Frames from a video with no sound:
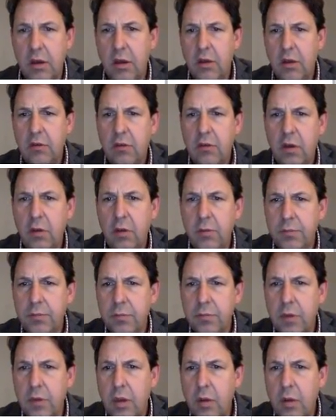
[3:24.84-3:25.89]
So
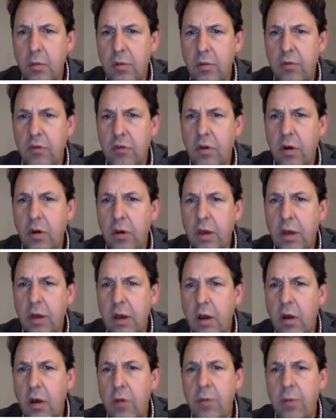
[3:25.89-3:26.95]
we've got an
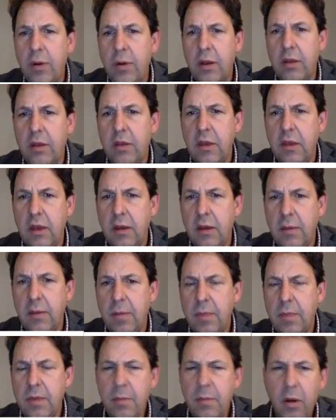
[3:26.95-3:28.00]
opening there.
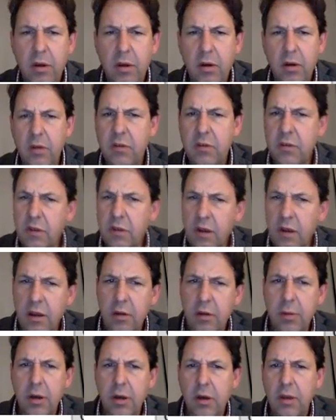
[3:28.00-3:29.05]
You might notice it's a
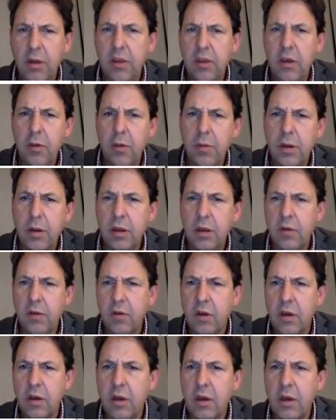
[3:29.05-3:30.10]
little bit like the opening
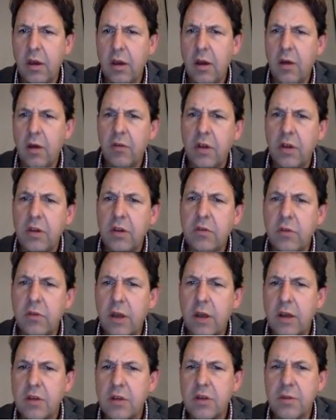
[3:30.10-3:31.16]
of an
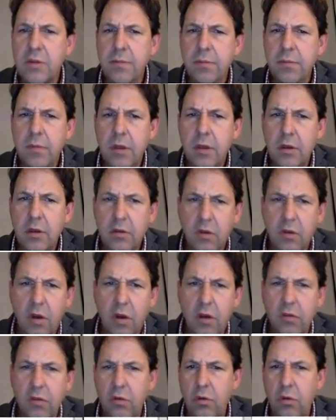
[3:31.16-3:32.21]
introduction,
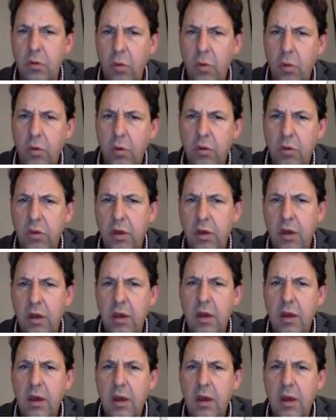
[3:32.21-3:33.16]
title, author,